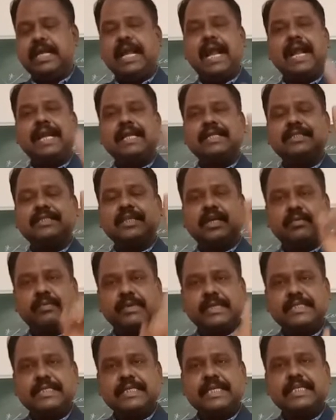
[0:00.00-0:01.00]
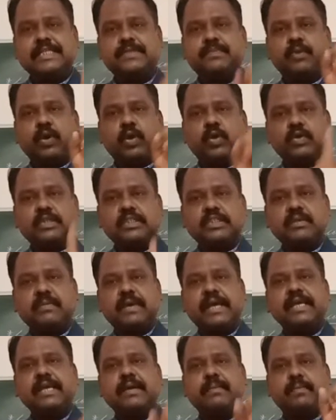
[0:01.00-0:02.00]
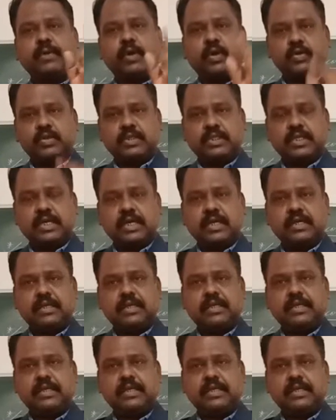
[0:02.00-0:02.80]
and services produced by a producer